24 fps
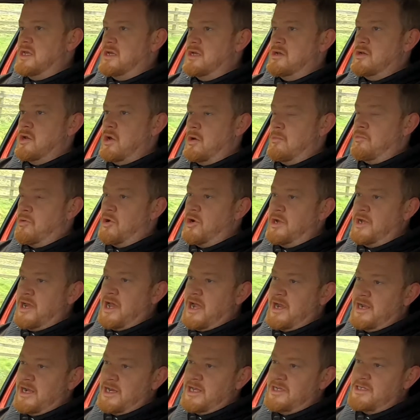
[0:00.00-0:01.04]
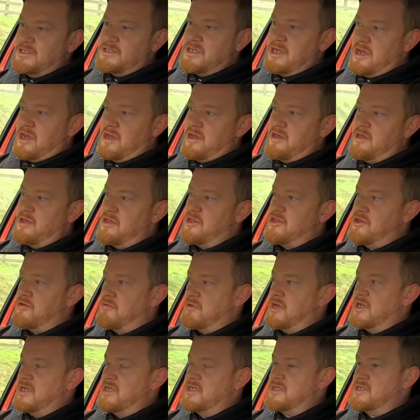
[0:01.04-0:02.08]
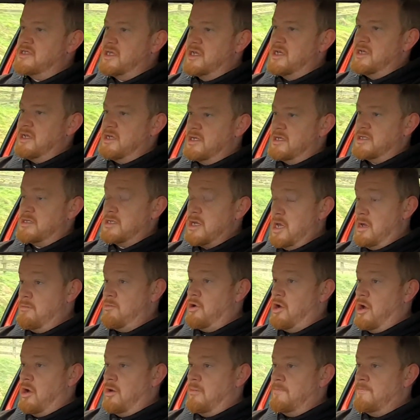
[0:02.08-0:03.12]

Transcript: 0.9 litre 3-cylinder turbo.